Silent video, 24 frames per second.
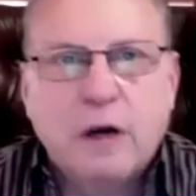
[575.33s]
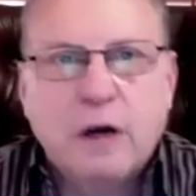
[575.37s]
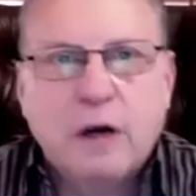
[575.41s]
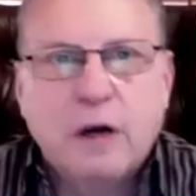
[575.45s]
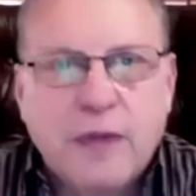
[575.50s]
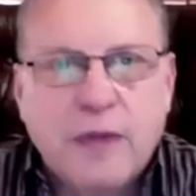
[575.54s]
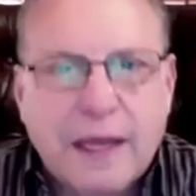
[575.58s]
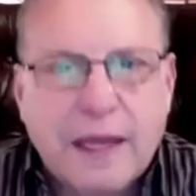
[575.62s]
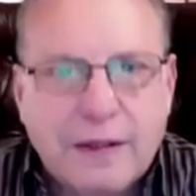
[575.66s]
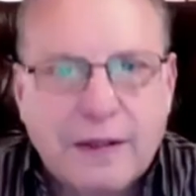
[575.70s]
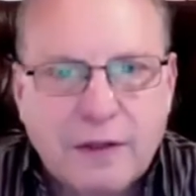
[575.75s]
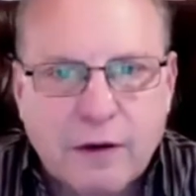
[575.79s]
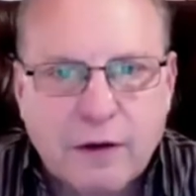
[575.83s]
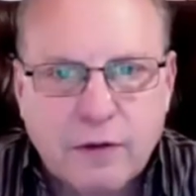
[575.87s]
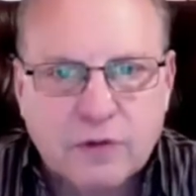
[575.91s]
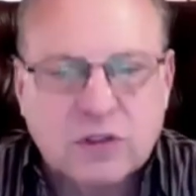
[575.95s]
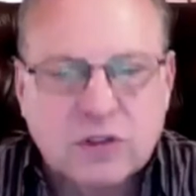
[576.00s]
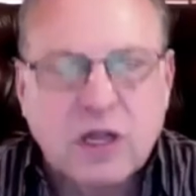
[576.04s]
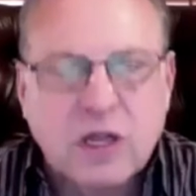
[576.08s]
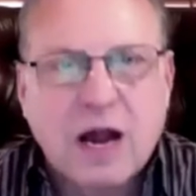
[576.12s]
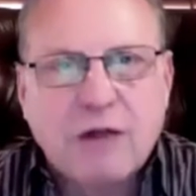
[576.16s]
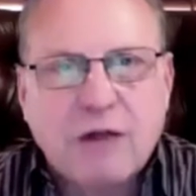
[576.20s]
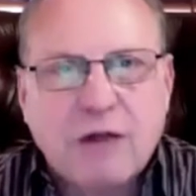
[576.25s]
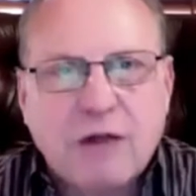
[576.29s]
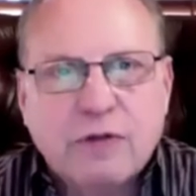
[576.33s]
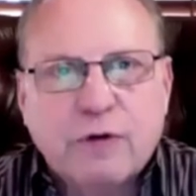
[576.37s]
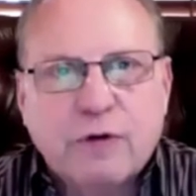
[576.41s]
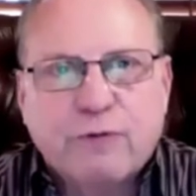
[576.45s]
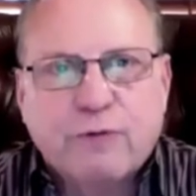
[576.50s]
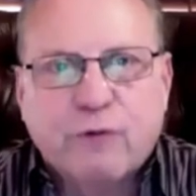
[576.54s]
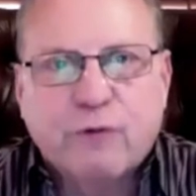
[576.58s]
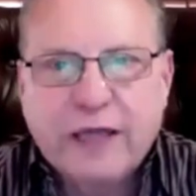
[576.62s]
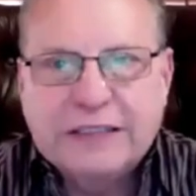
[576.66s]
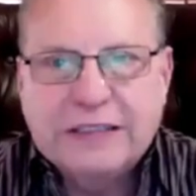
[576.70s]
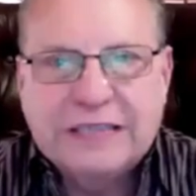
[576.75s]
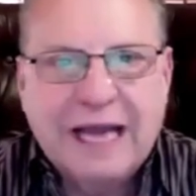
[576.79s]
There's a lot of their
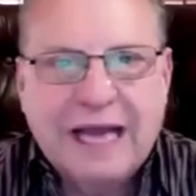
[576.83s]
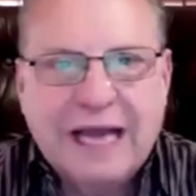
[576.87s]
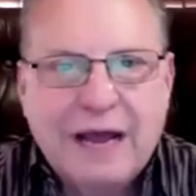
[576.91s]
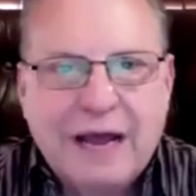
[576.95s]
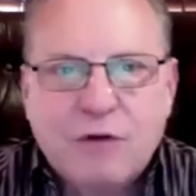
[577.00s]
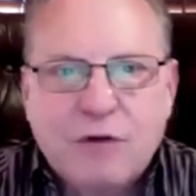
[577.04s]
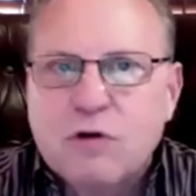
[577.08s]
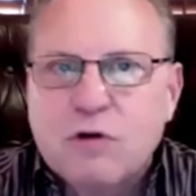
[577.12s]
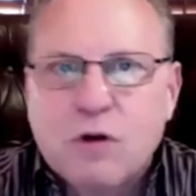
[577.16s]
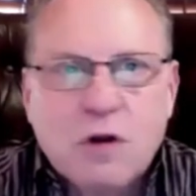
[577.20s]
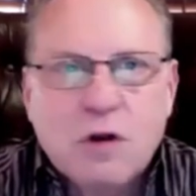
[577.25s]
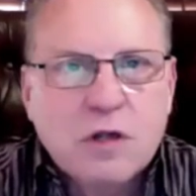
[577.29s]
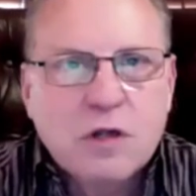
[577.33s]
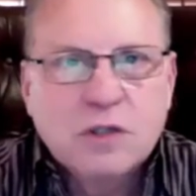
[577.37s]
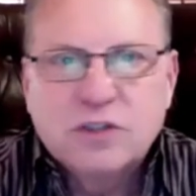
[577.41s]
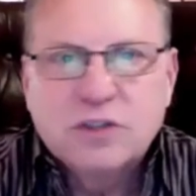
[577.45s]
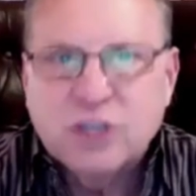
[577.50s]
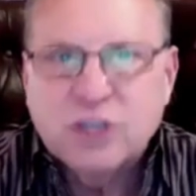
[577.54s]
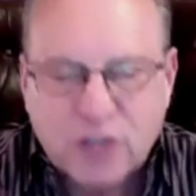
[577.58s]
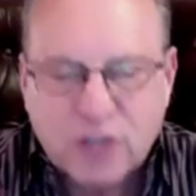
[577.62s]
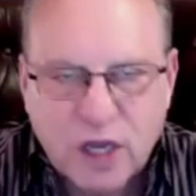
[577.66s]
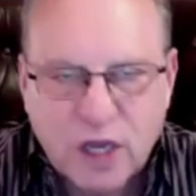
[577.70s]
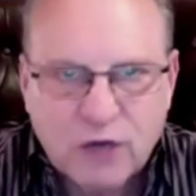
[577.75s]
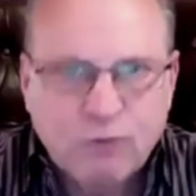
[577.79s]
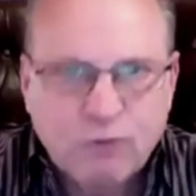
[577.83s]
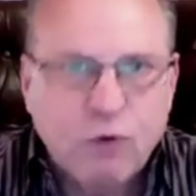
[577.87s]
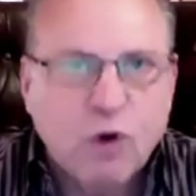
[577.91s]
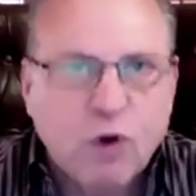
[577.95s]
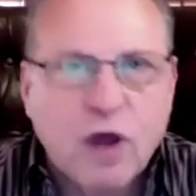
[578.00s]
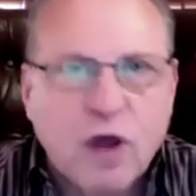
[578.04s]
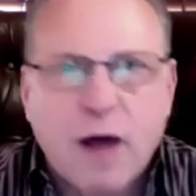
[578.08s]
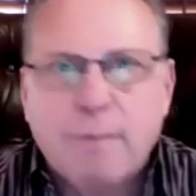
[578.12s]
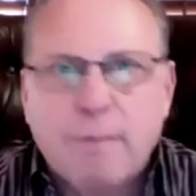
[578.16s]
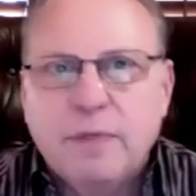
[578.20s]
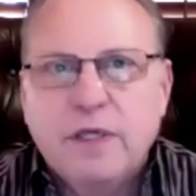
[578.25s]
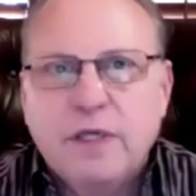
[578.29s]
friends that had successful
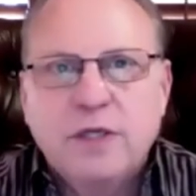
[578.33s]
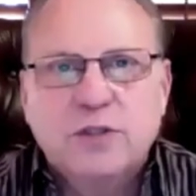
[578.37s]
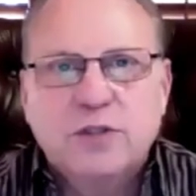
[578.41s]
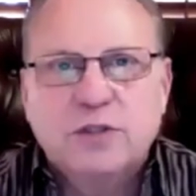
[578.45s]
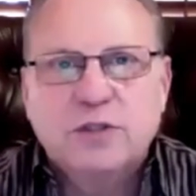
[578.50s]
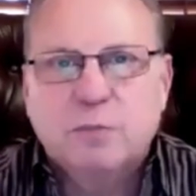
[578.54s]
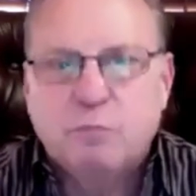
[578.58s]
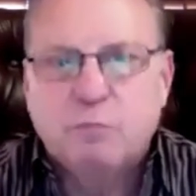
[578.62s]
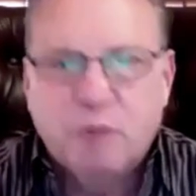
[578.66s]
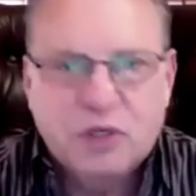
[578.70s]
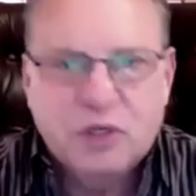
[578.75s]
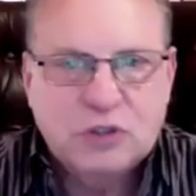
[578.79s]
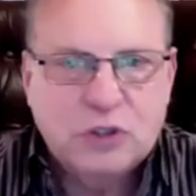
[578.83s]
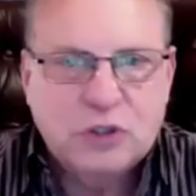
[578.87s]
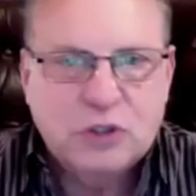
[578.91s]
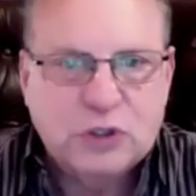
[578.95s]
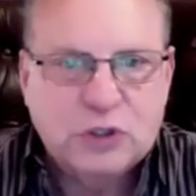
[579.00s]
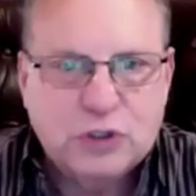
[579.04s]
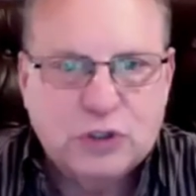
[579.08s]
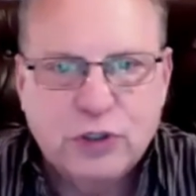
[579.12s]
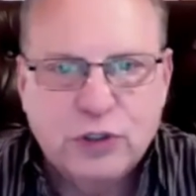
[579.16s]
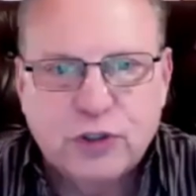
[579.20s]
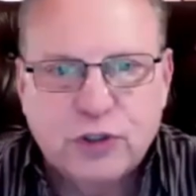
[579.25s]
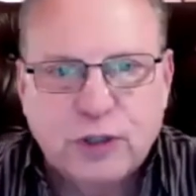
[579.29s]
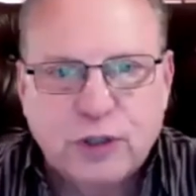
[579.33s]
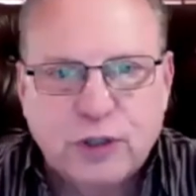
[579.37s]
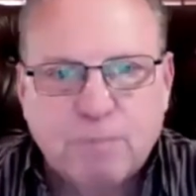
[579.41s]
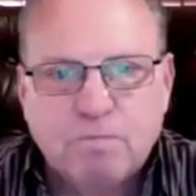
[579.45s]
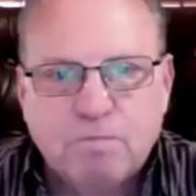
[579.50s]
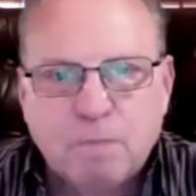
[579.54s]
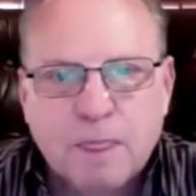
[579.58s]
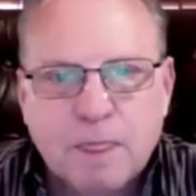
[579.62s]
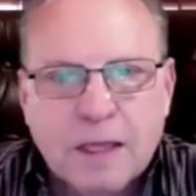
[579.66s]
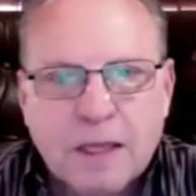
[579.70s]
companies and businesses, and